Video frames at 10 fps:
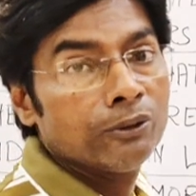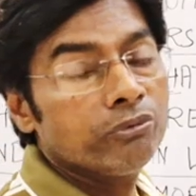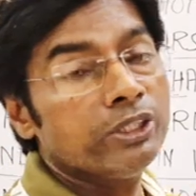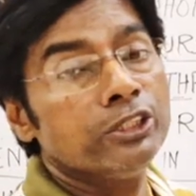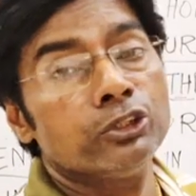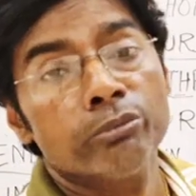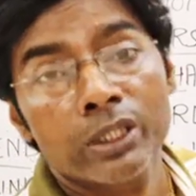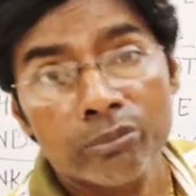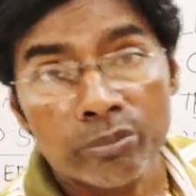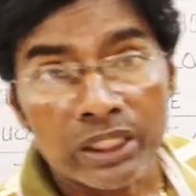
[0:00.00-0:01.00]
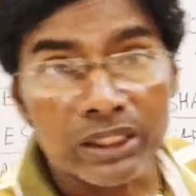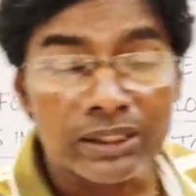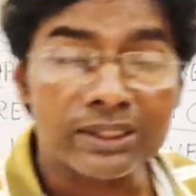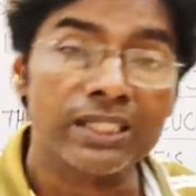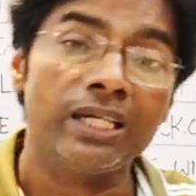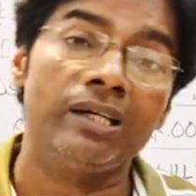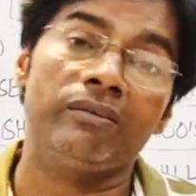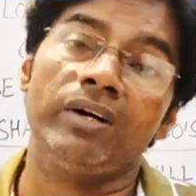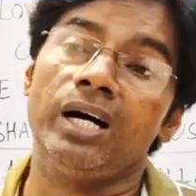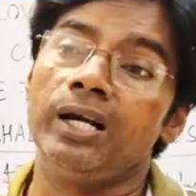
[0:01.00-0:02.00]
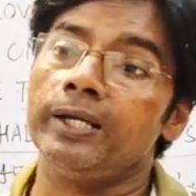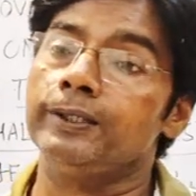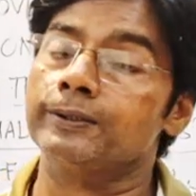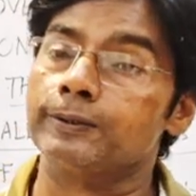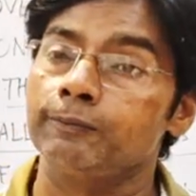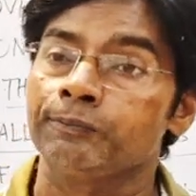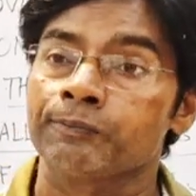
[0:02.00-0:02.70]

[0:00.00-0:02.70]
We human beings have eyes,